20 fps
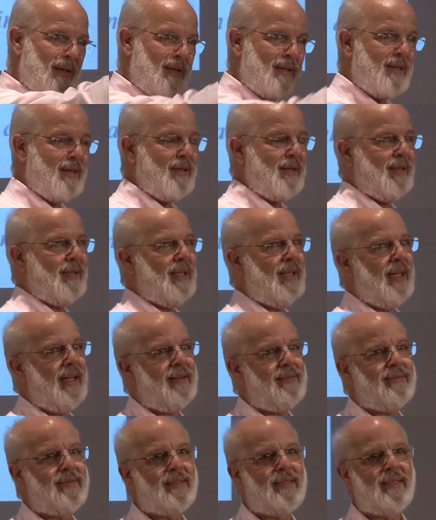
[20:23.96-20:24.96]
and to the
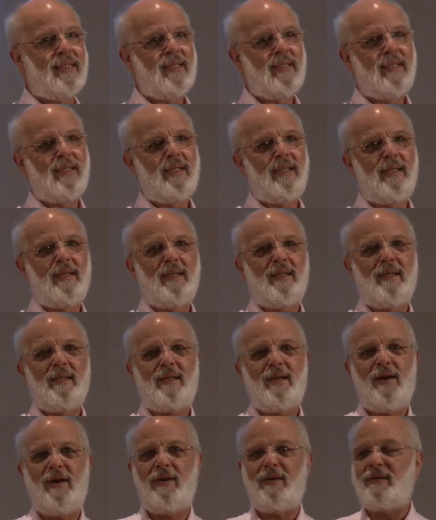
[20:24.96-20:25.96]
left,
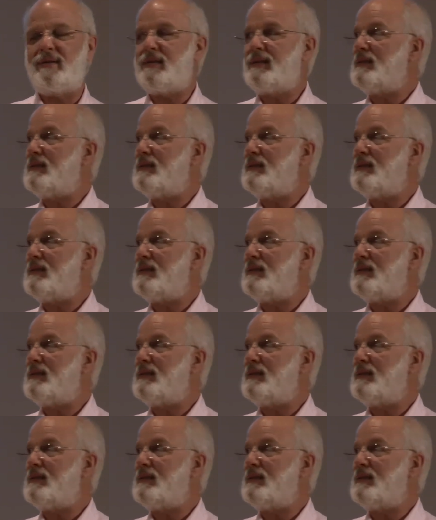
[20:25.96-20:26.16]
called